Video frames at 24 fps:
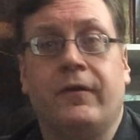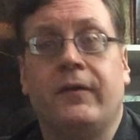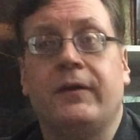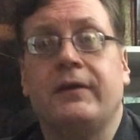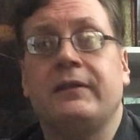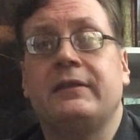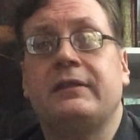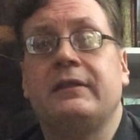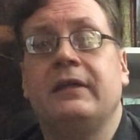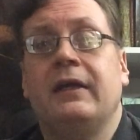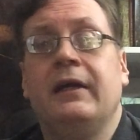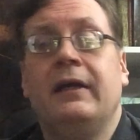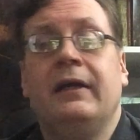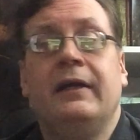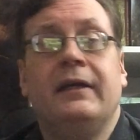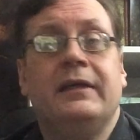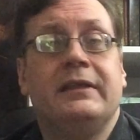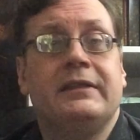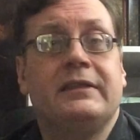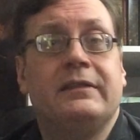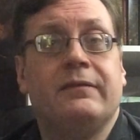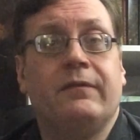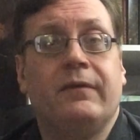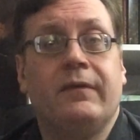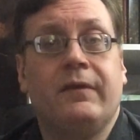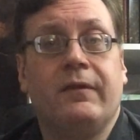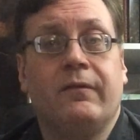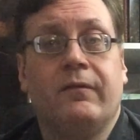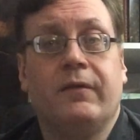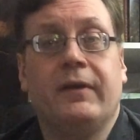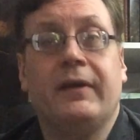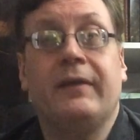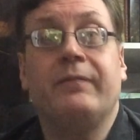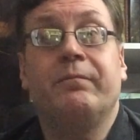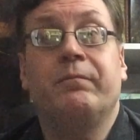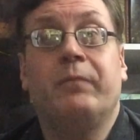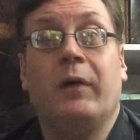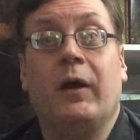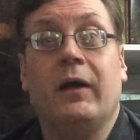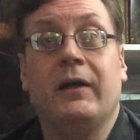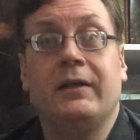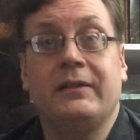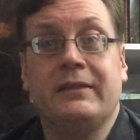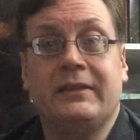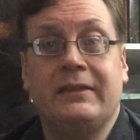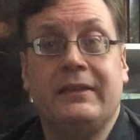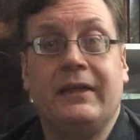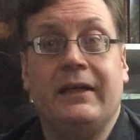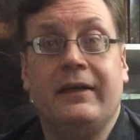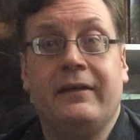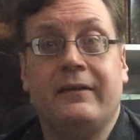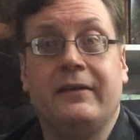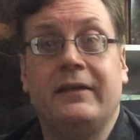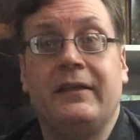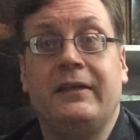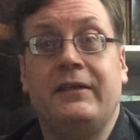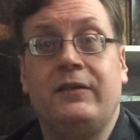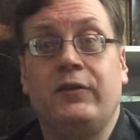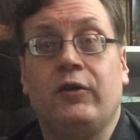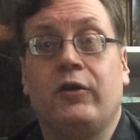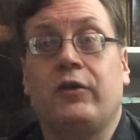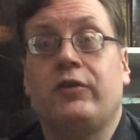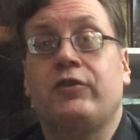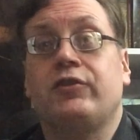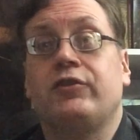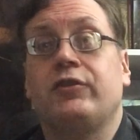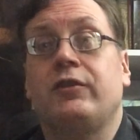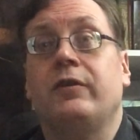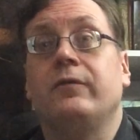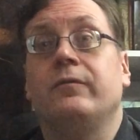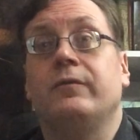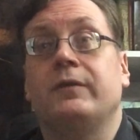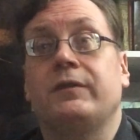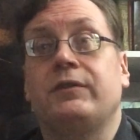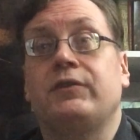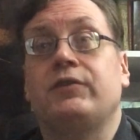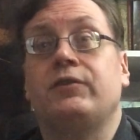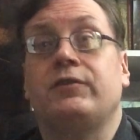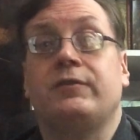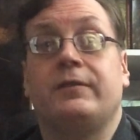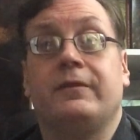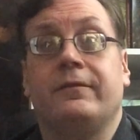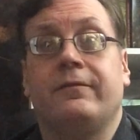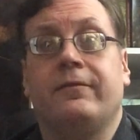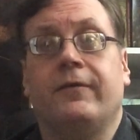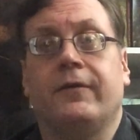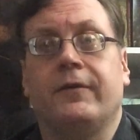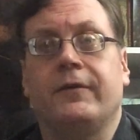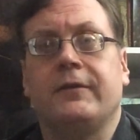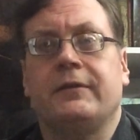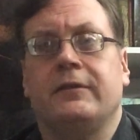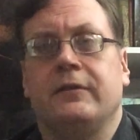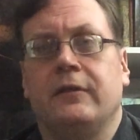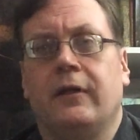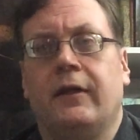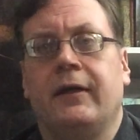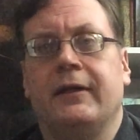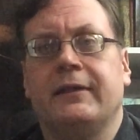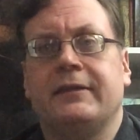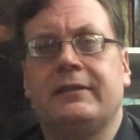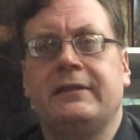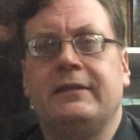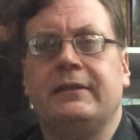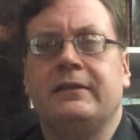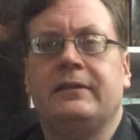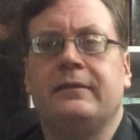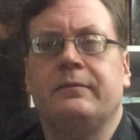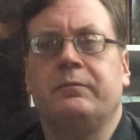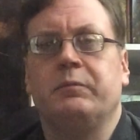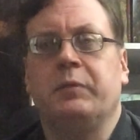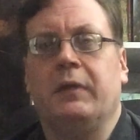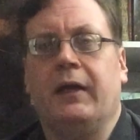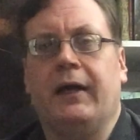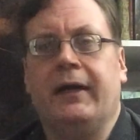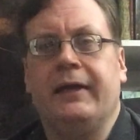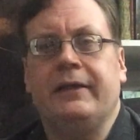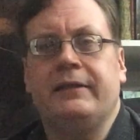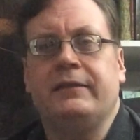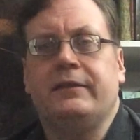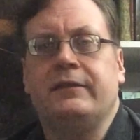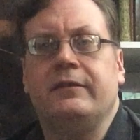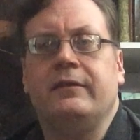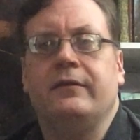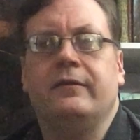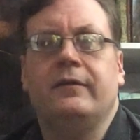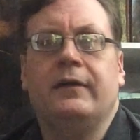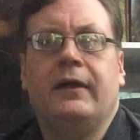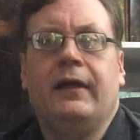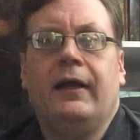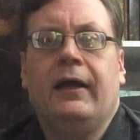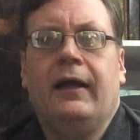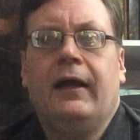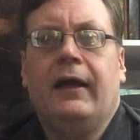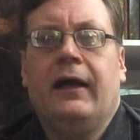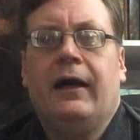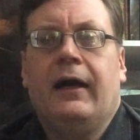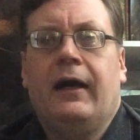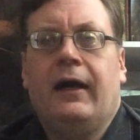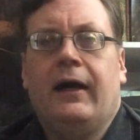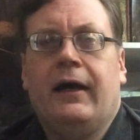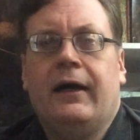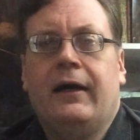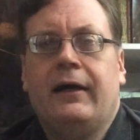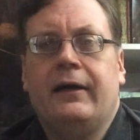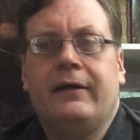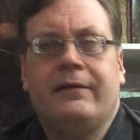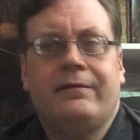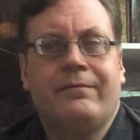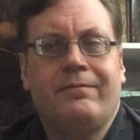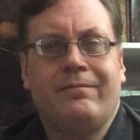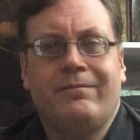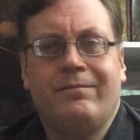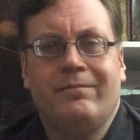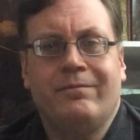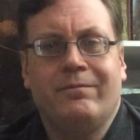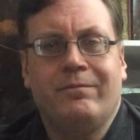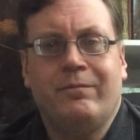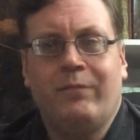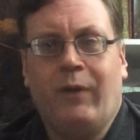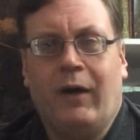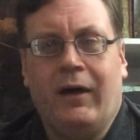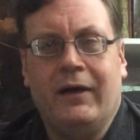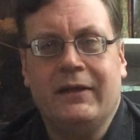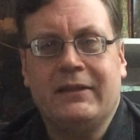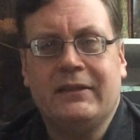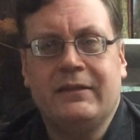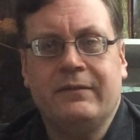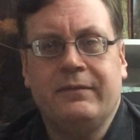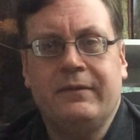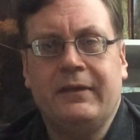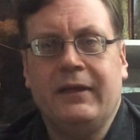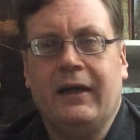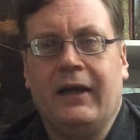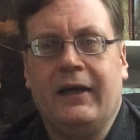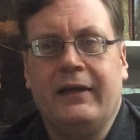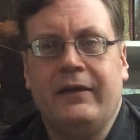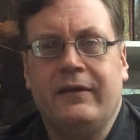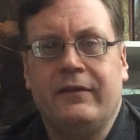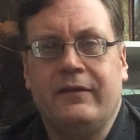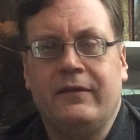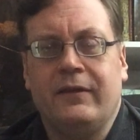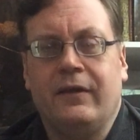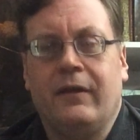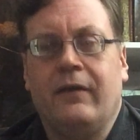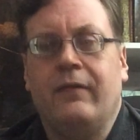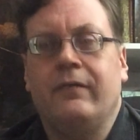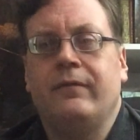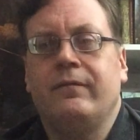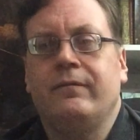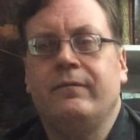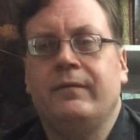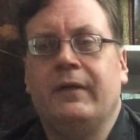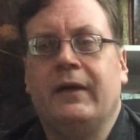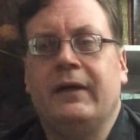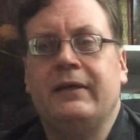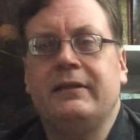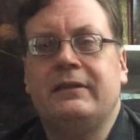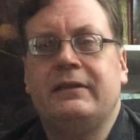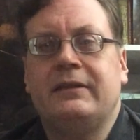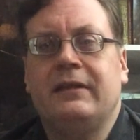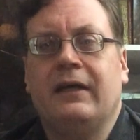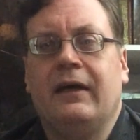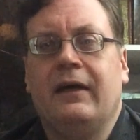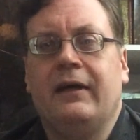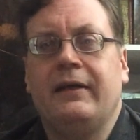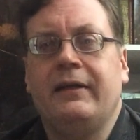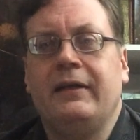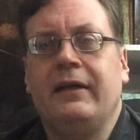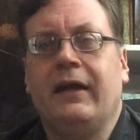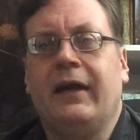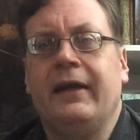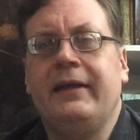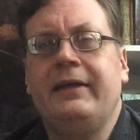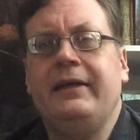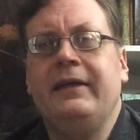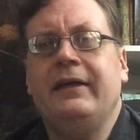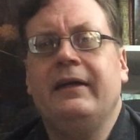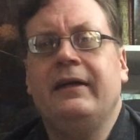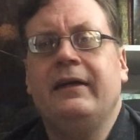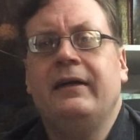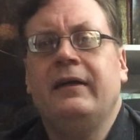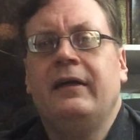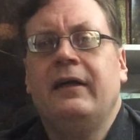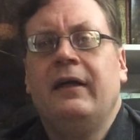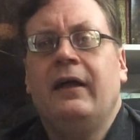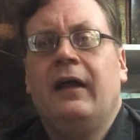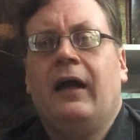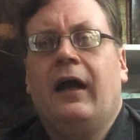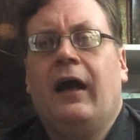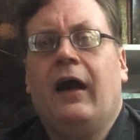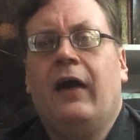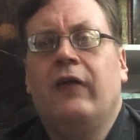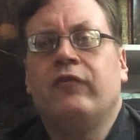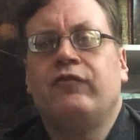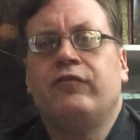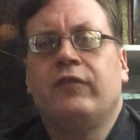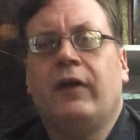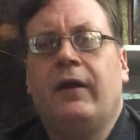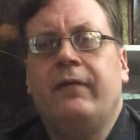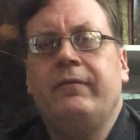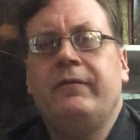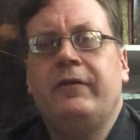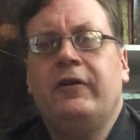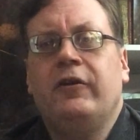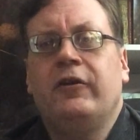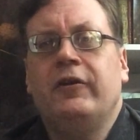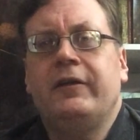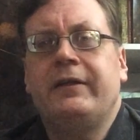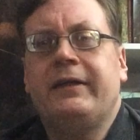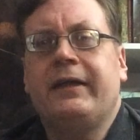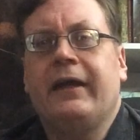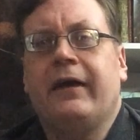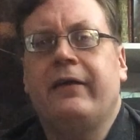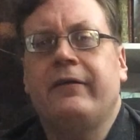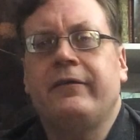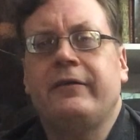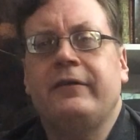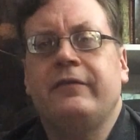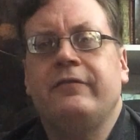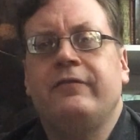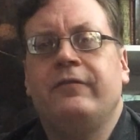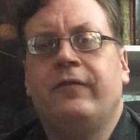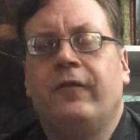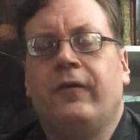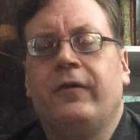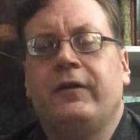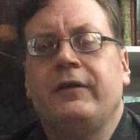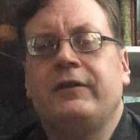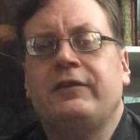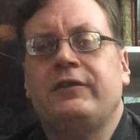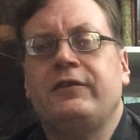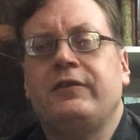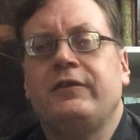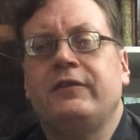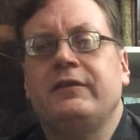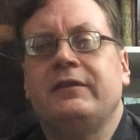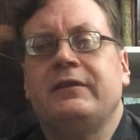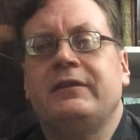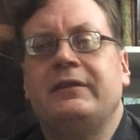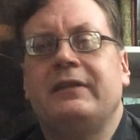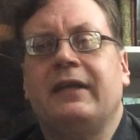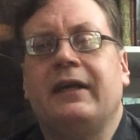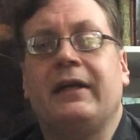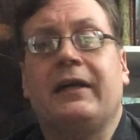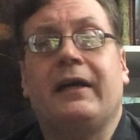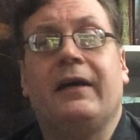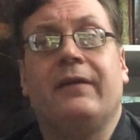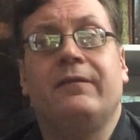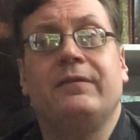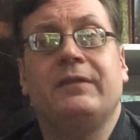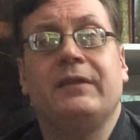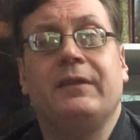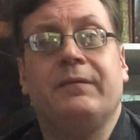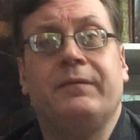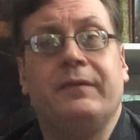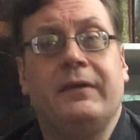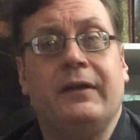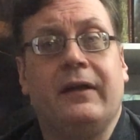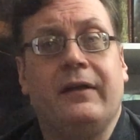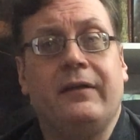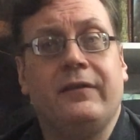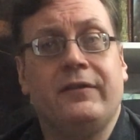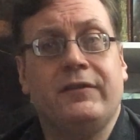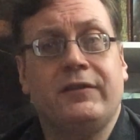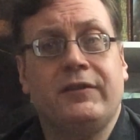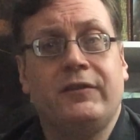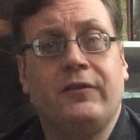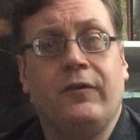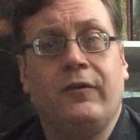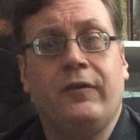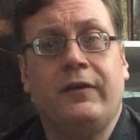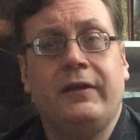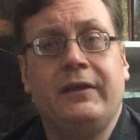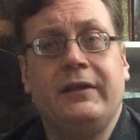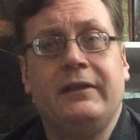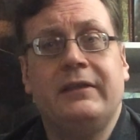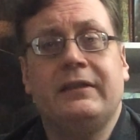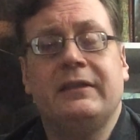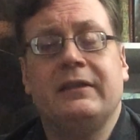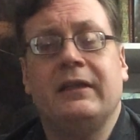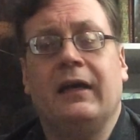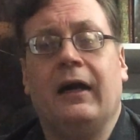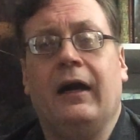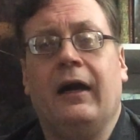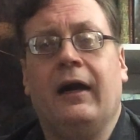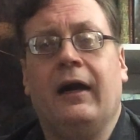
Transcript: Forest. Some of them were in Barnesdale in Yorkshire, which the forest laws did apply to. Possibly, I don't know. But the idea of Robin Hood countering foresters, that comes up in other stories,